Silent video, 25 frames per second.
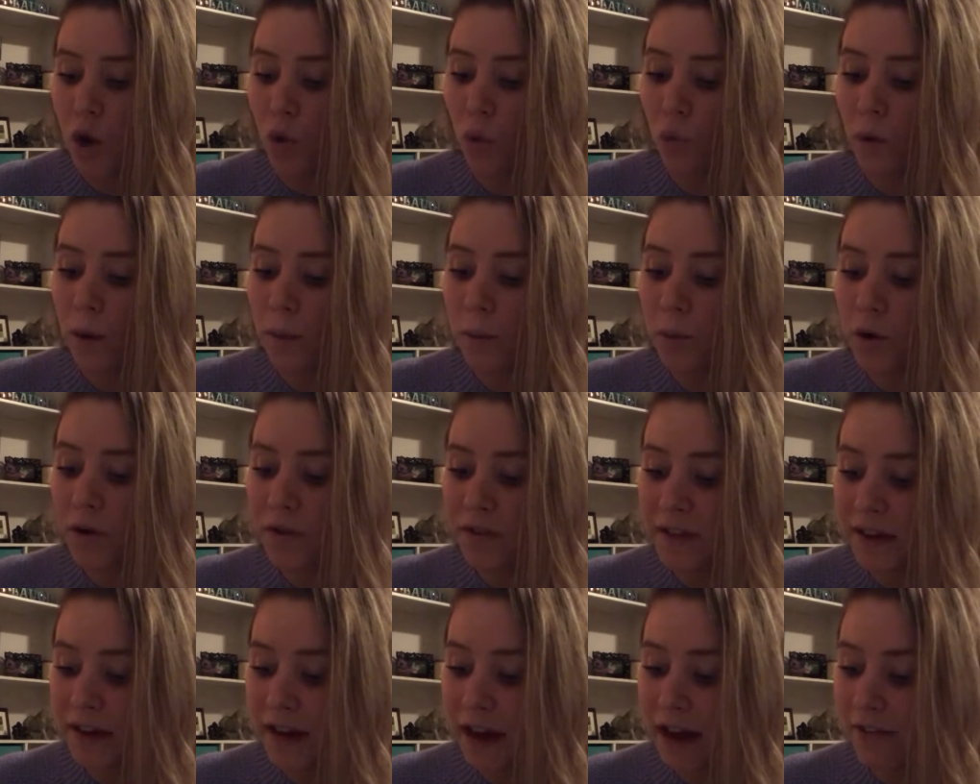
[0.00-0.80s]
One more
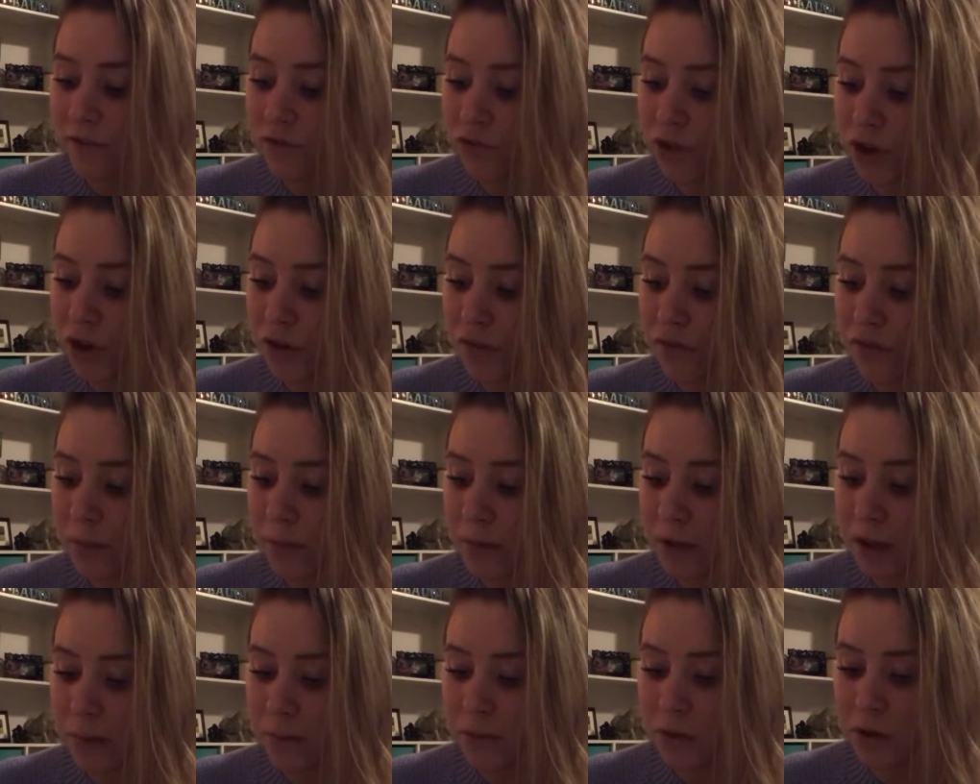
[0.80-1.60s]
thing I've learned from
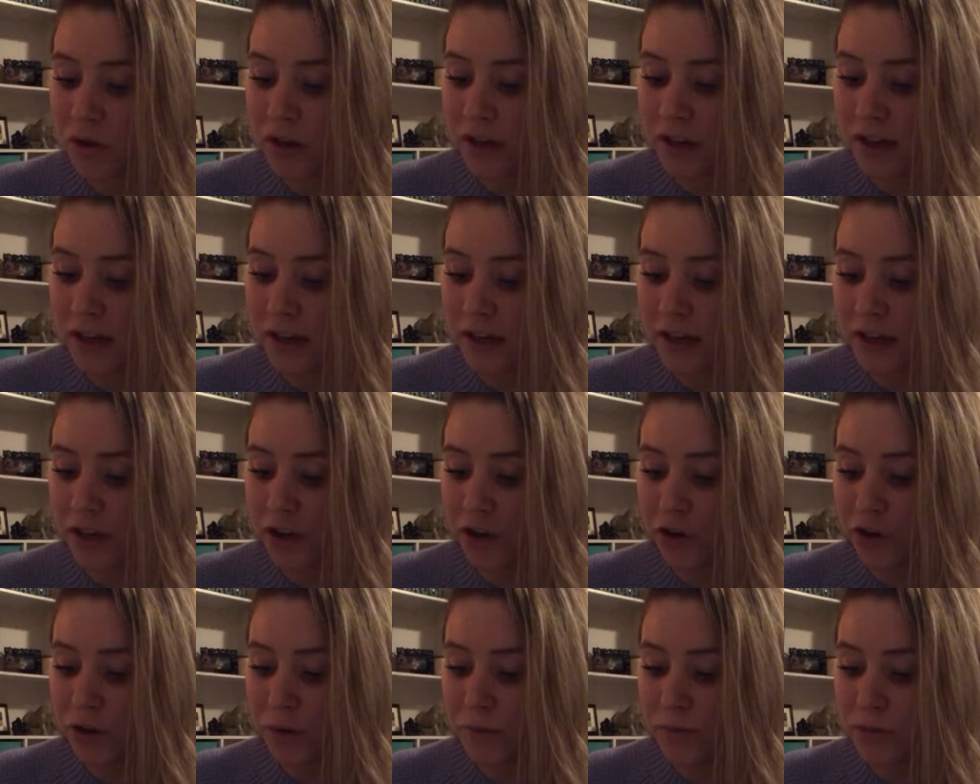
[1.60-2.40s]
the Communicating
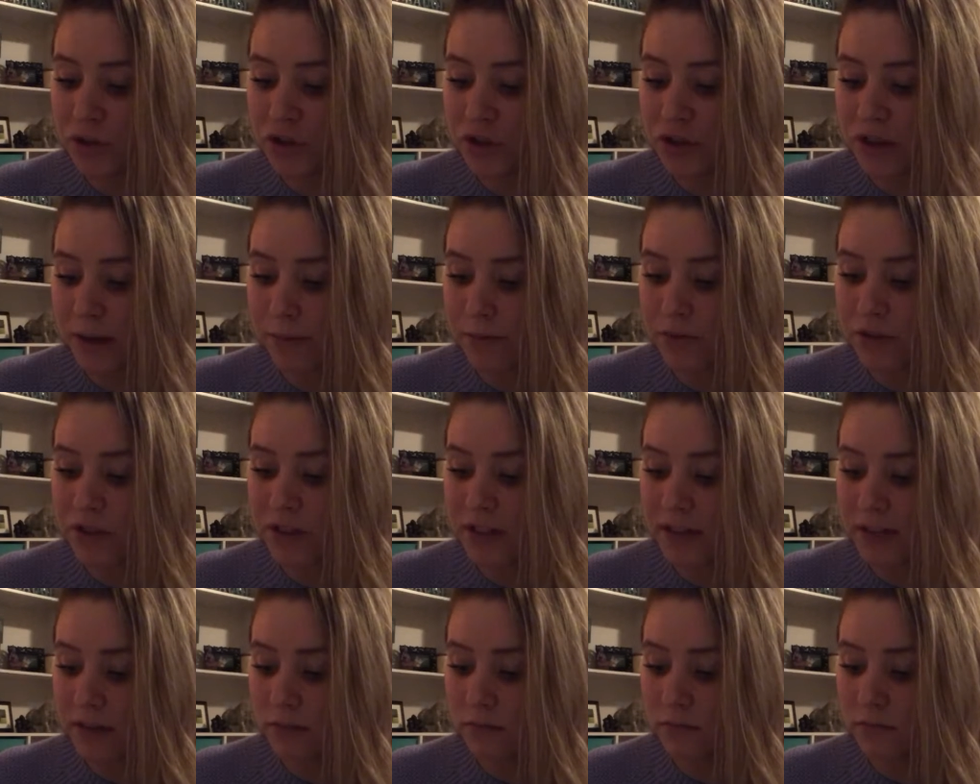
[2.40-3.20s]
in Groups Chapter
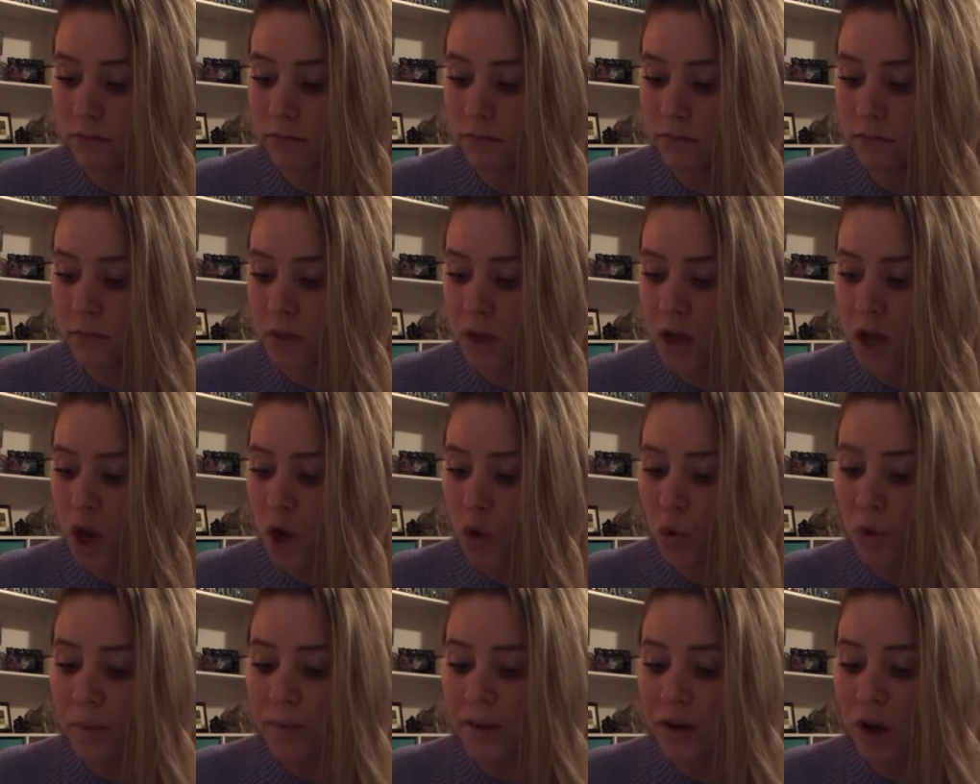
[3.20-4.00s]
10
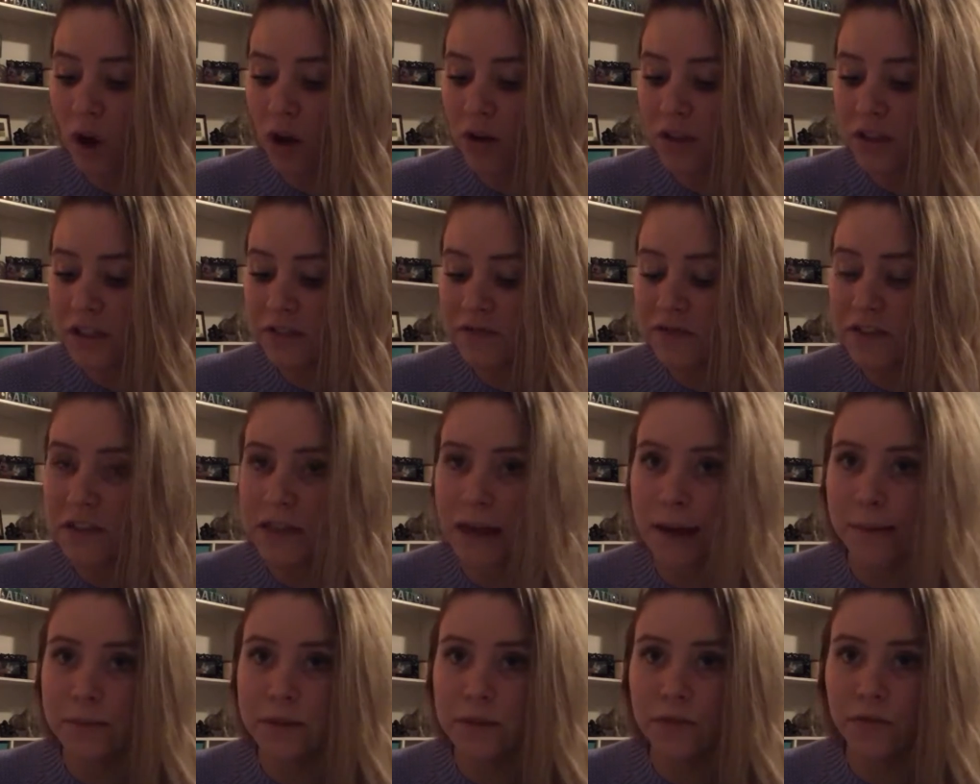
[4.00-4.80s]
would be all the different
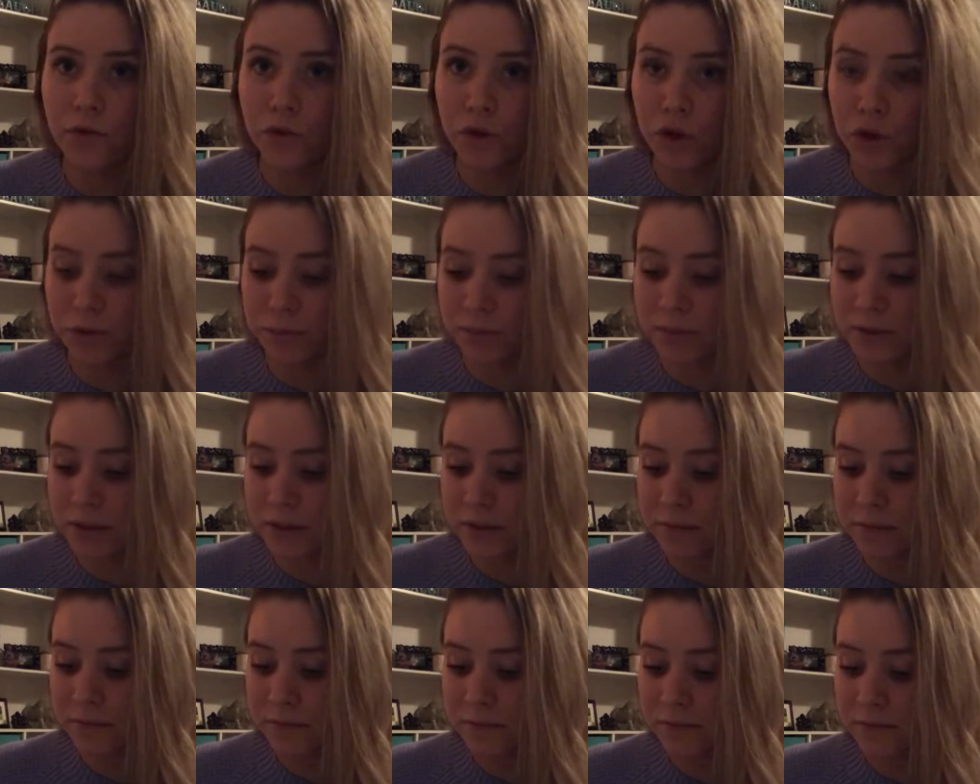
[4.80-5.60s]
types of
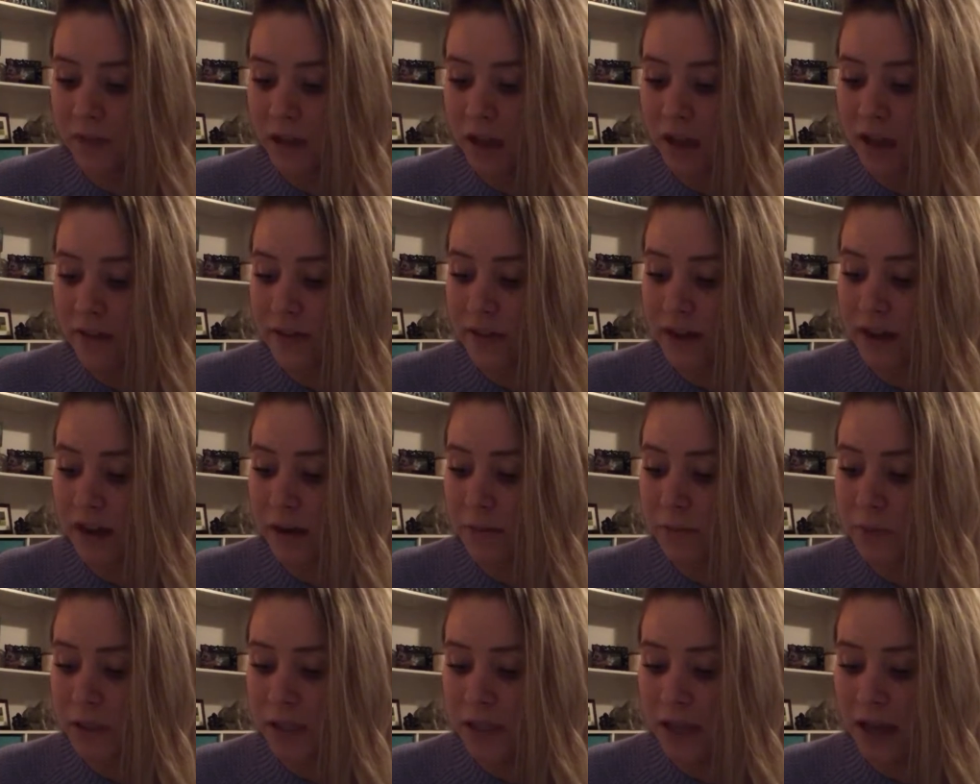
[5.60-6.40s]
groups that
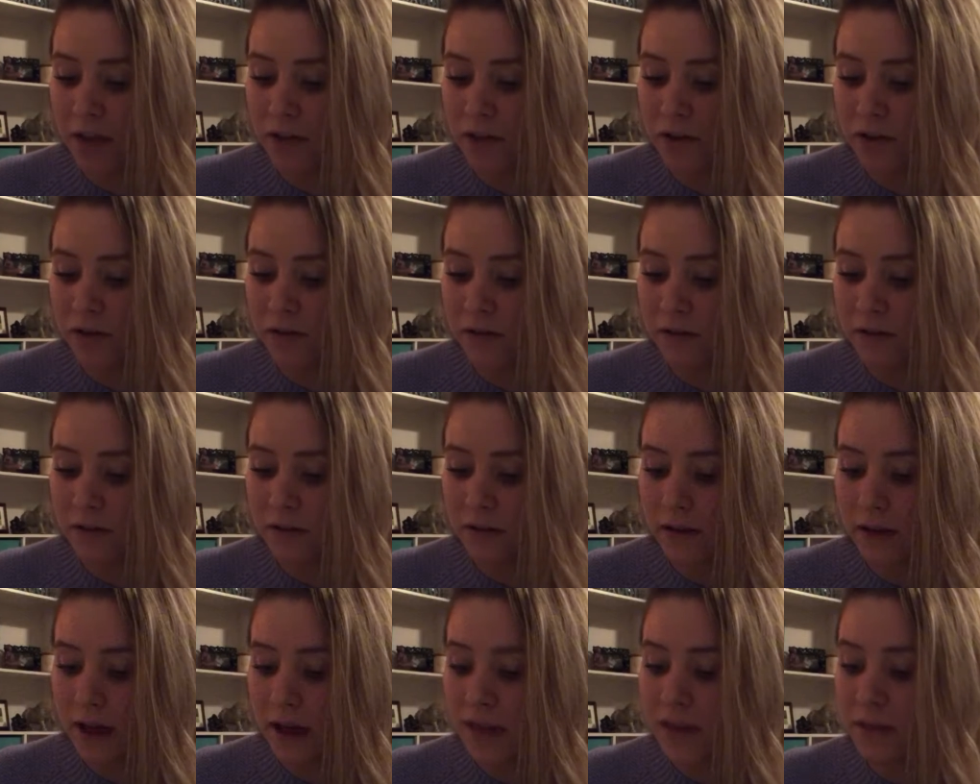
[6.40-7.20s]
come together
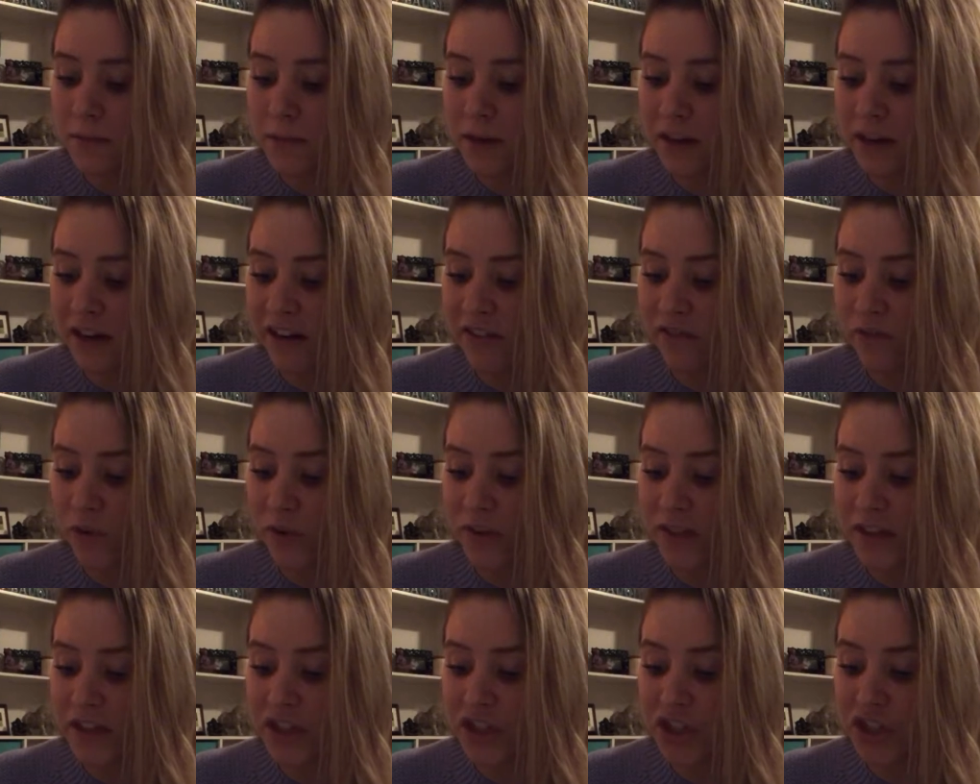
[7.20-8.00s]
and the meaning of
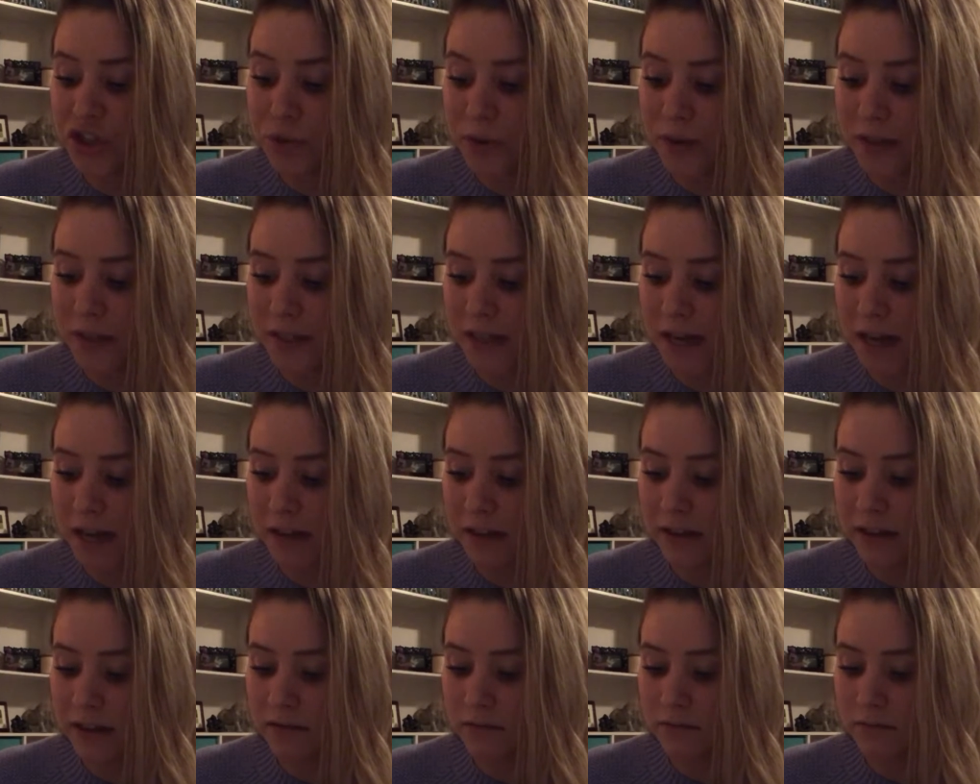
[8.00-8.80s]
what they do
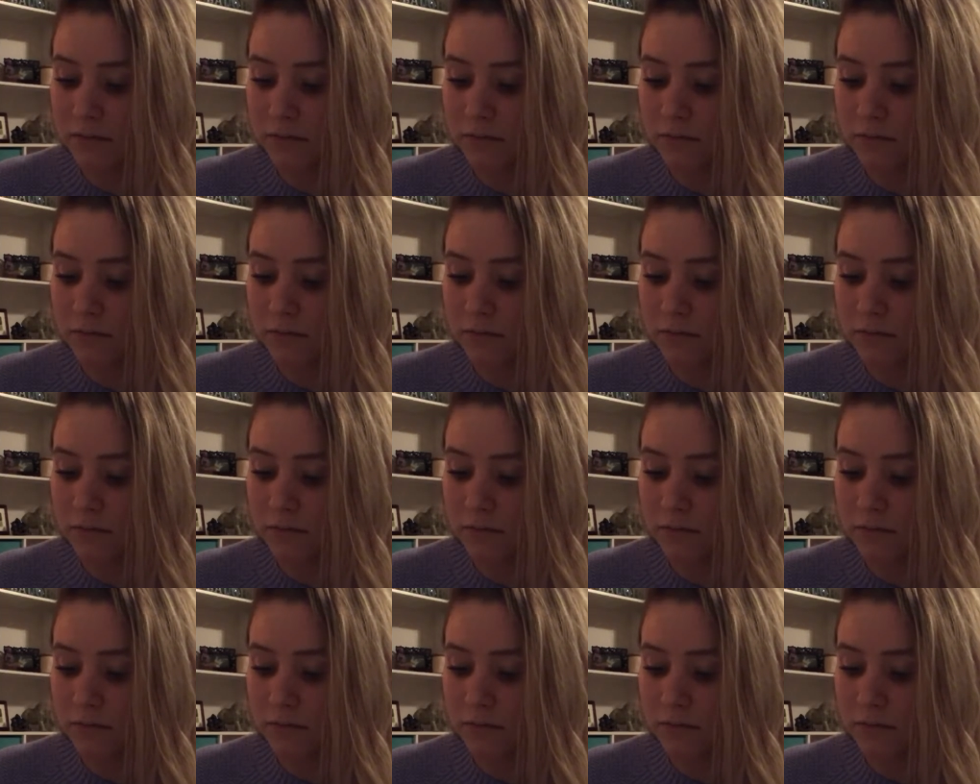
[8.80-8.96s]
exactly.